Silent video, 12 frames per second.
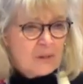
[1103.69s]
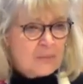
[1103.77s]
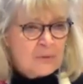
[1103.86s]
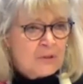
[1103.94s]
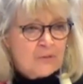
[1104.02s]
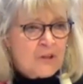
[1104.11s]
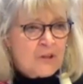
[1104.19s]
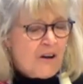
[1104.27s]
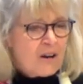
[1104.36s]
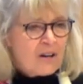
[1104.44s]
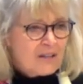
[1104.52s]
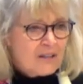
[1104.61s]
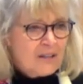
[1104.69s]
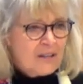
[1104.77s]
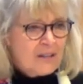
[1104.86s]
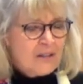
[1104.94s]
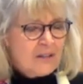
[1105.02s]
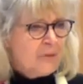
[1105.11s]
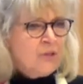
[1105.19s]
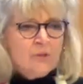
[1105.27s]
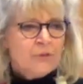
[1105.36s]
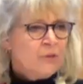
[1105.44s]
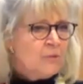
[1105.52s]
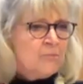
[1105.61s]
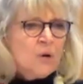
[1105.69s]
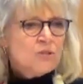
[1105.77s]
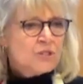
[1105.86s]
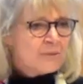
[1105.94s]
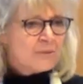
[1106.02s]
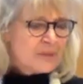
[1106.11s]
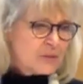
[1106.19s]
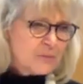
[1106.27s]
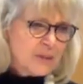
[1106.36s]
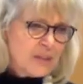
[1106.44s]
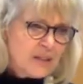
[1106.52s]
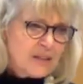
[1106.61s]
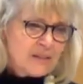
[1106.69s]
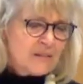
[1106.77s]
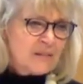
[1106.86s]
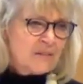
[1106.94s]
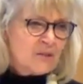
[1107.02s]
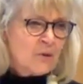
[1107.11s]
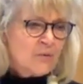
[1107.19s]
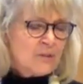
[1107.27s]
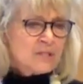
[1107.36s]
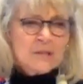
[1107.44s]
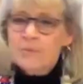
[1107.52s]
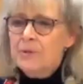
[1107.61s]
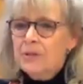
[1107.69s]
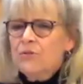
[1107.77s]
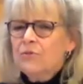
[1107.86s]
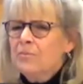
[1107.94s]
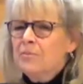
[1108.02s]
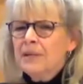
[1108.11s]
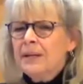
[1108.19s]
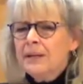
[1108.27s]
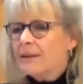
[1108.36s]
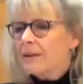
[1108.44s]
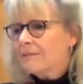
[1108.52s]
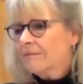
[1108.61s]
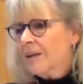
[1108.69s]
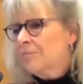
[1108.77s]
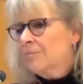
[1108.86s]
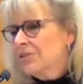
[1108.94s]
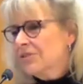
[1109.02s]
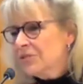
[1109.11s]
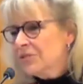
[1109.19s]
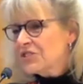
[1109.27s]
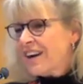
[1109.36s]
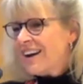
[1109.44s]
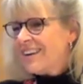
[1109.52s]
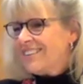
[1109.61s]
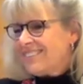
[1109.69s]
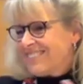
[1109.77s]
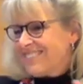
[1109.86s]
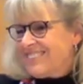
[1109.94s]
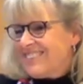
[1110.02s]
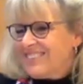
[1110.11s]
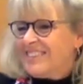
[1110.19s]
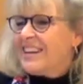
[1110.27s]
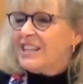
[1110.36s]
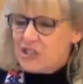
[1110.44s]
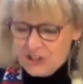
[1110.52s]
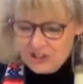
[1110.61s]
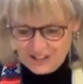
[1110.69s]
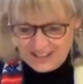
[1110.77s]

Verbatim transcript: beautiful art, beautiful emotion between two of us, a beautiful being, a beautiful child, nature.